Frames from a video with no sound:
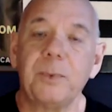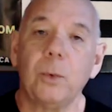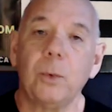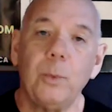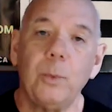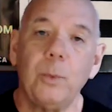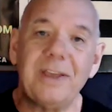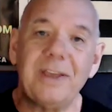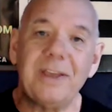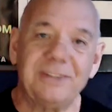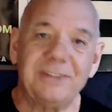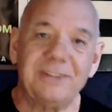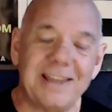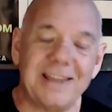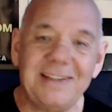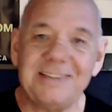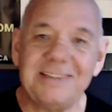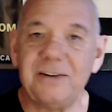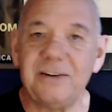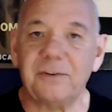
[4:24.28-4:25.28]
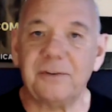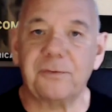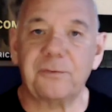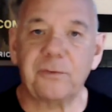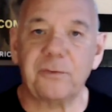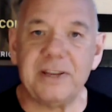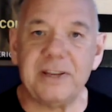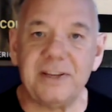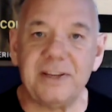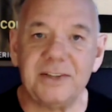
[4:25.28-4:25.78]
We have a tendency to
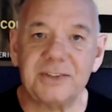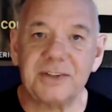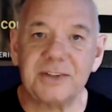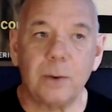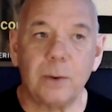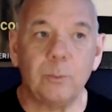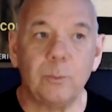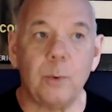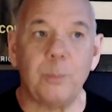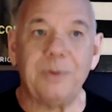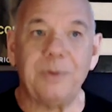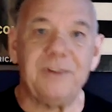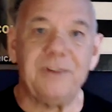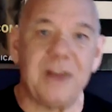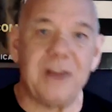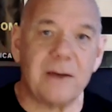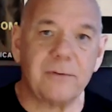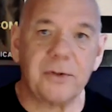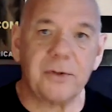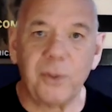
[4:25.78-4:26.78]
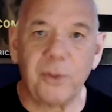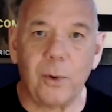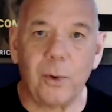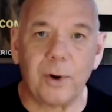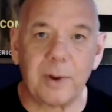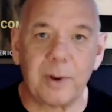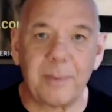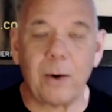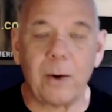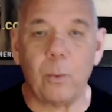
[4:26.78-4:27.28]
freeze when we've never
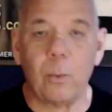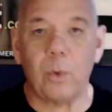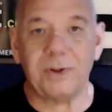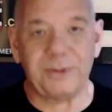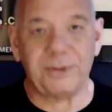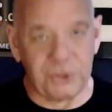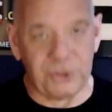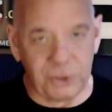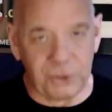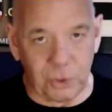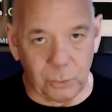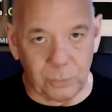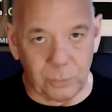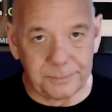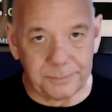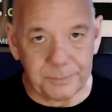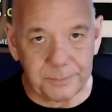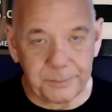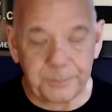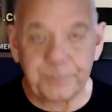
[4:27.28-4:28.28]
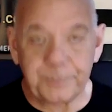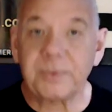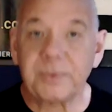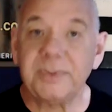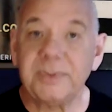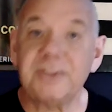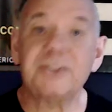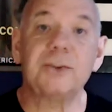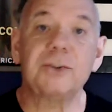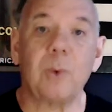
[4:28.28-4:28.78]
thought about what to do.
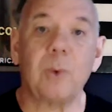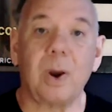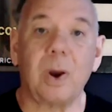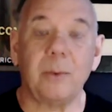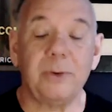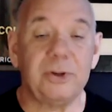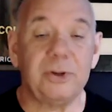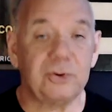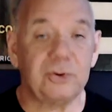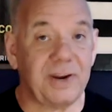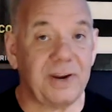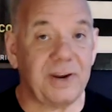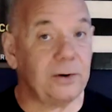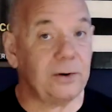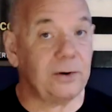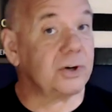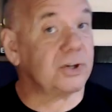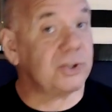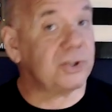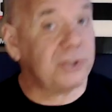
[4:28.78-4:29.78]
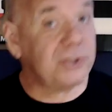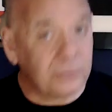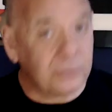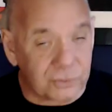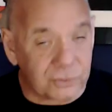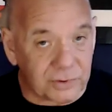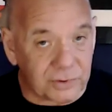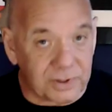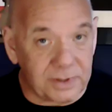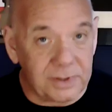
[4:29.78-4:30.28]
This is why we train our
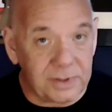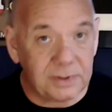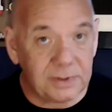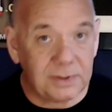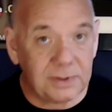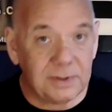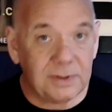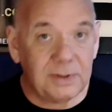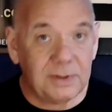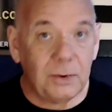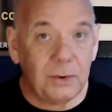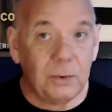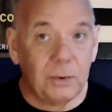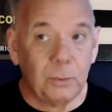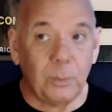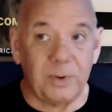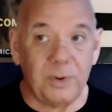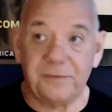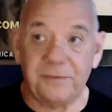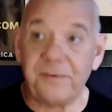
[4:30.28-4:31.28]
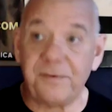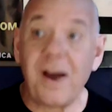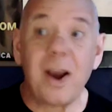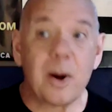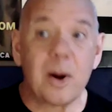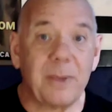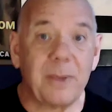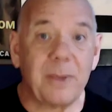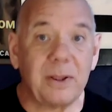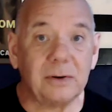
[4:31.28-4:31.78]
children. When the
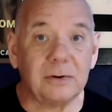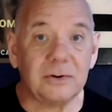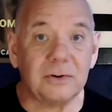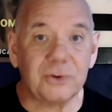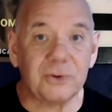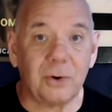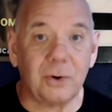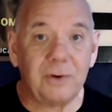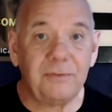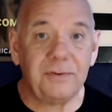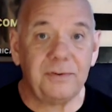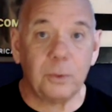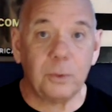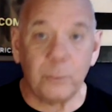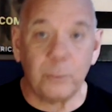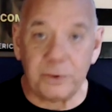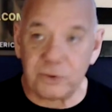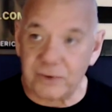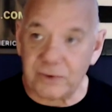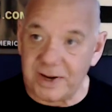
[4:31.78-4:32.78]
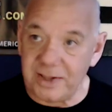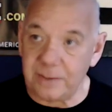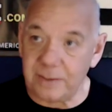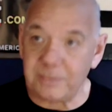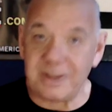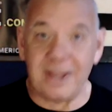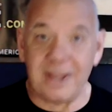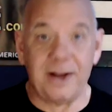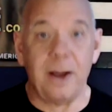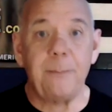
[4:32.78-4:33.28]
fire bell goes off, we train them
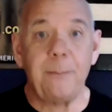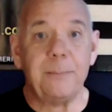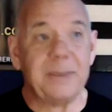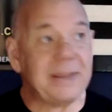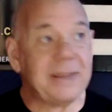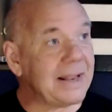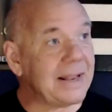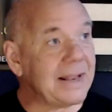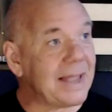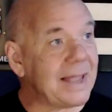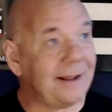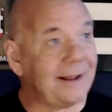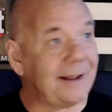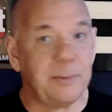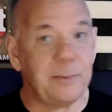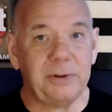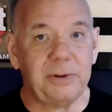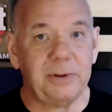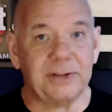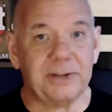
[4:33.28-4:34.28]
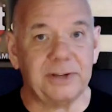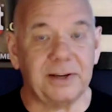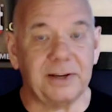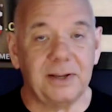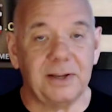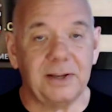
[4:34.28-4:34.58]
get up and get out of the building.